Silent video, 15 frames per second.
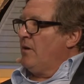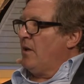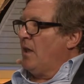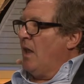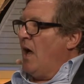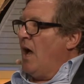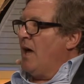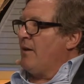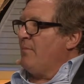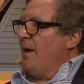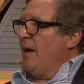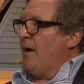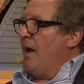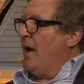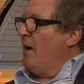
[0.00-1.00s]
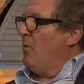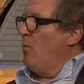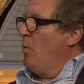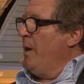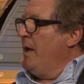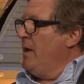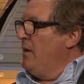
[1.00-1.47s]
a lot about how
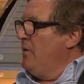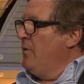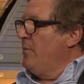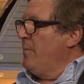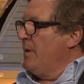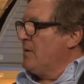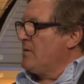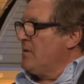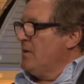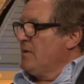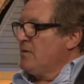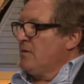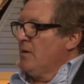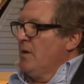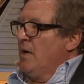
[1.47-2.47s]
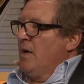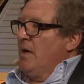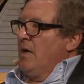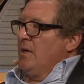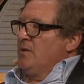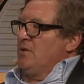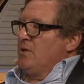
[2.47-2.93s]
we do business,
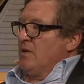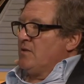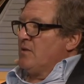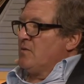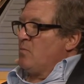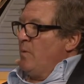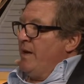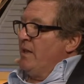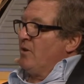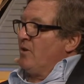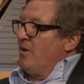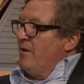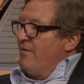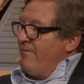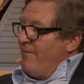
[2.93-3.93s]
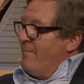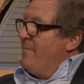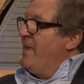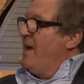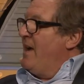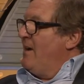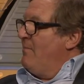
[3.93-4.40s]
just as we learned from
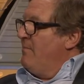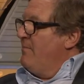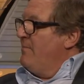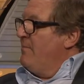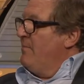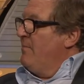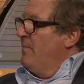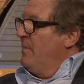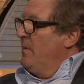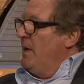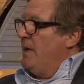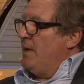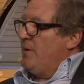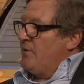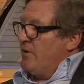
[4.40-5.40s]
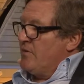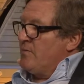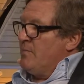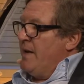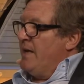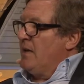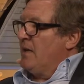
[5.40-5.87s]
them. It just
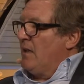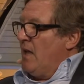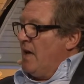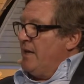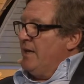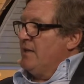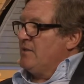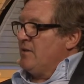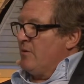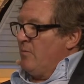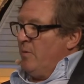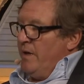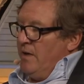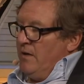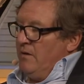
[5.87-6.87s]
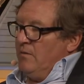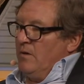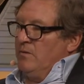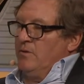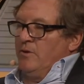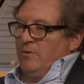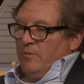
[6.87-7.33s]
made it a lot easier. We
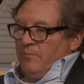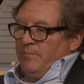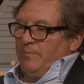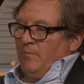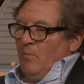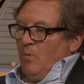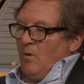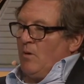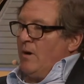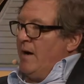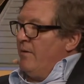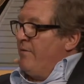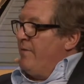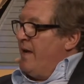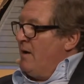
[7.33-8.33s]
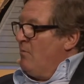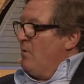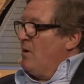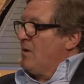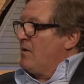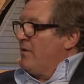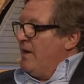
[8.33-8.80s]
uh, knew more how they
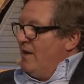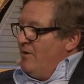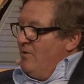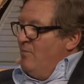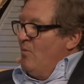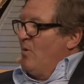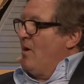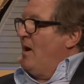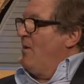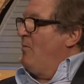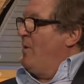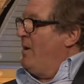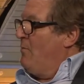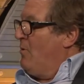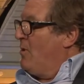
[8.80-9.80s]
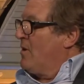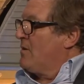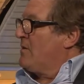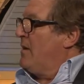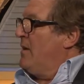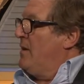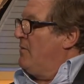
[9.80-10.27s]
worked, they knew more how we
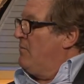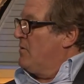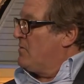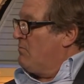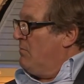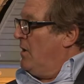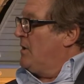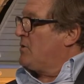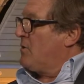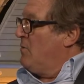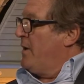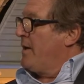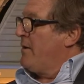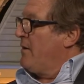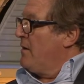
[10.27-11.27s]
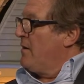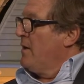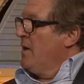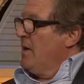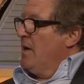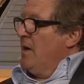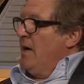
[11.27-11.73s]
worked, and it was much quicker
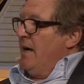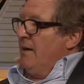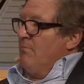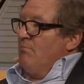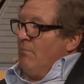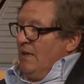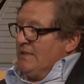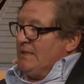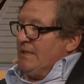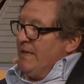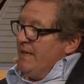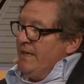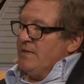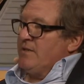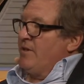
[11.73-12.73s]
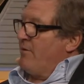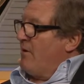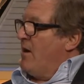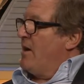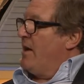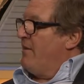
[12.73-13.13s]
and much easier on